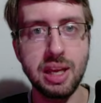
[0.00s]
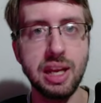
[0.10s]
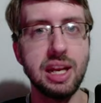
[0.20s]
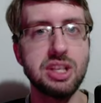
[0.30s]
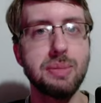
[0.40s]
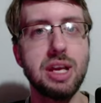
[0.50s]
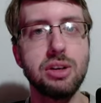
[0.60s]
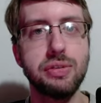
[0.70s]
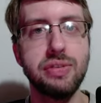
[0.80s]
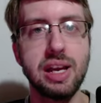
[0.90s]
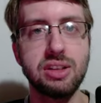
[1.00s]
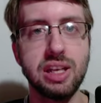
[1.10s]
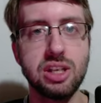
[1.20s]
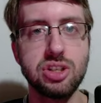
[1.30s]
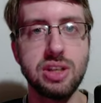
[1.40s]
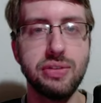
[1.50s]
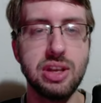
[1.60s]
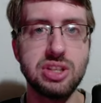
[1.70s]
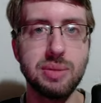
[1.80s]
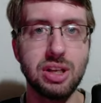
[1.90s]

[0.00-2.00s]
And as a matter of fact, I actually faced them in a